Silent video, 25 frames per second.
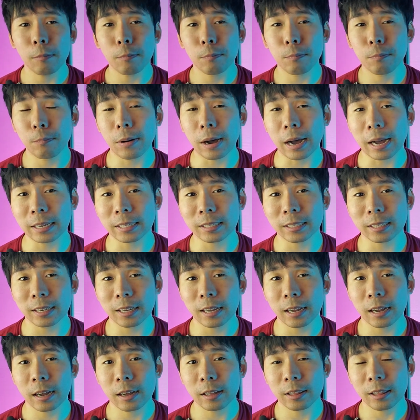but
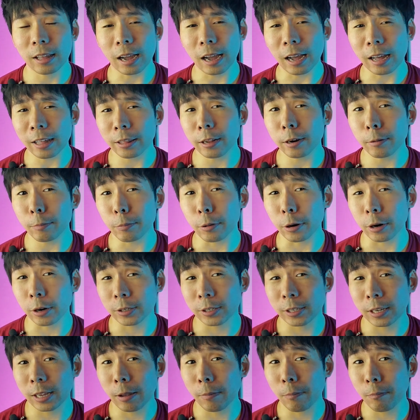the other
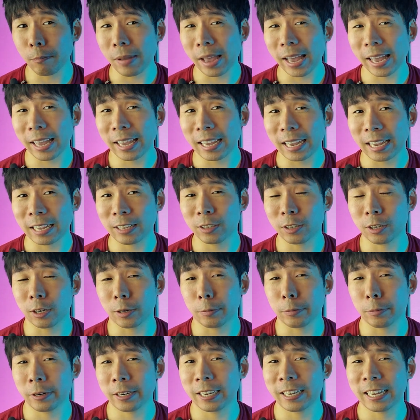person may
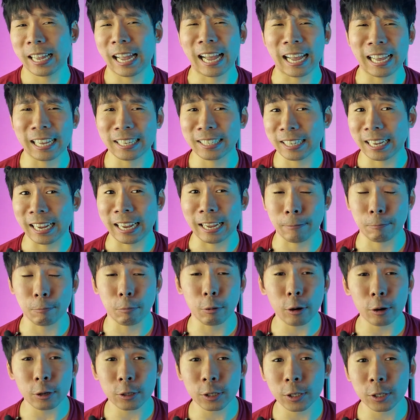interpret it as a
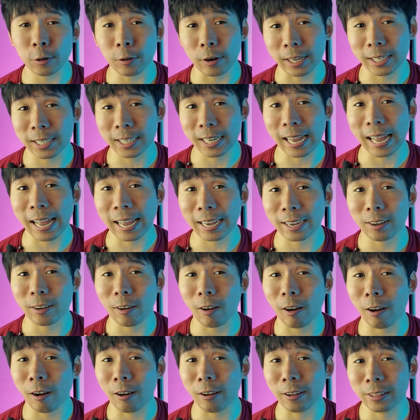personal attack
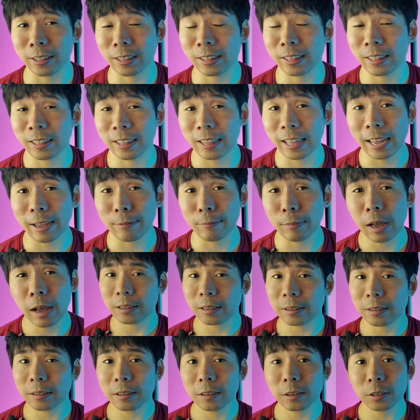on them.
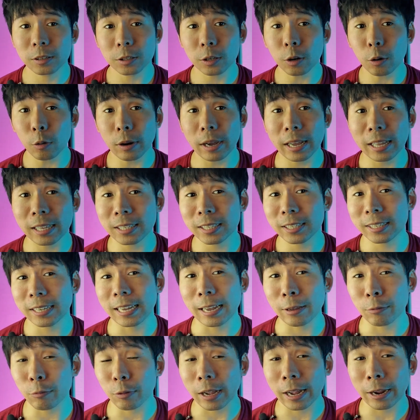So
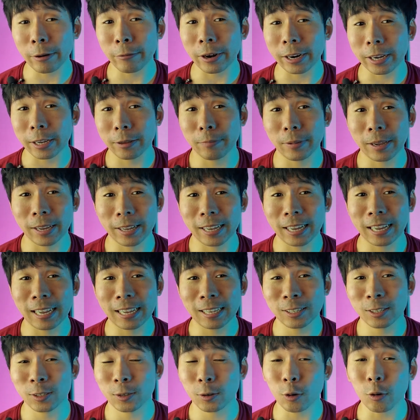instead, what I recommend
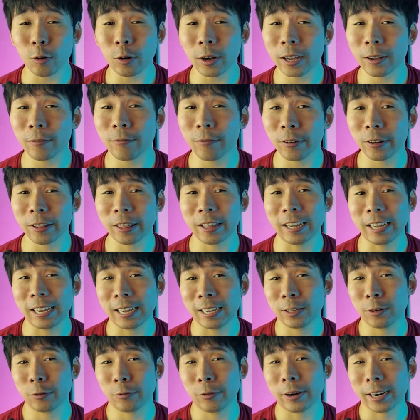is going for the
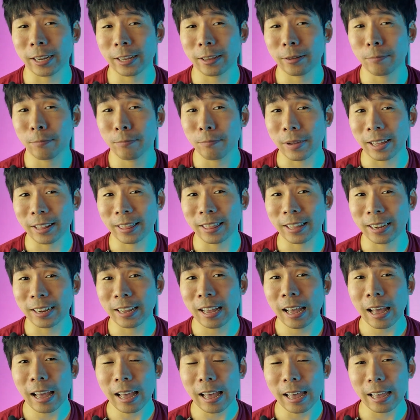indirect
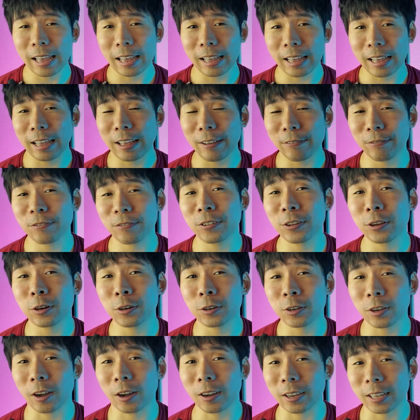method if you're
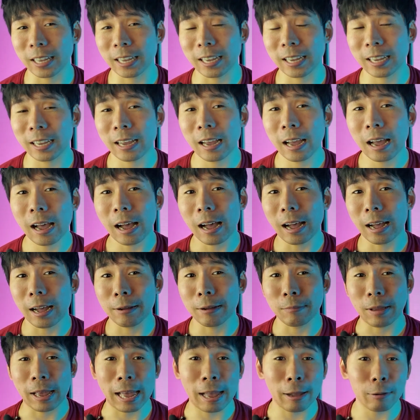talking
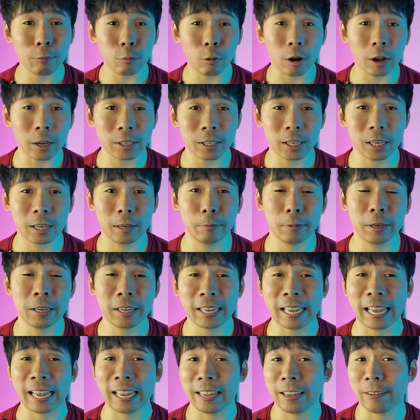and want to
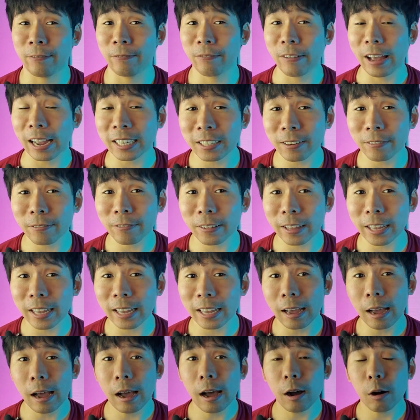communicate
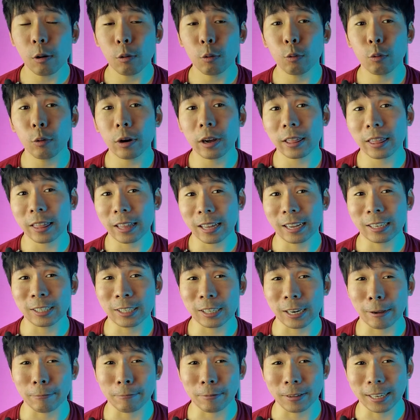effectively with a
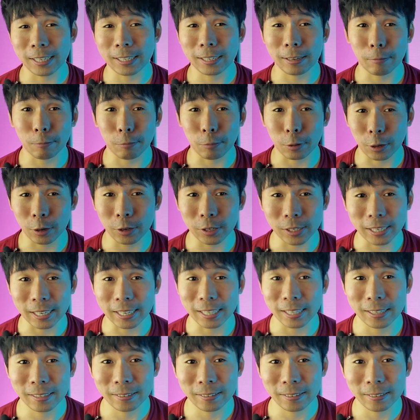Japanese person.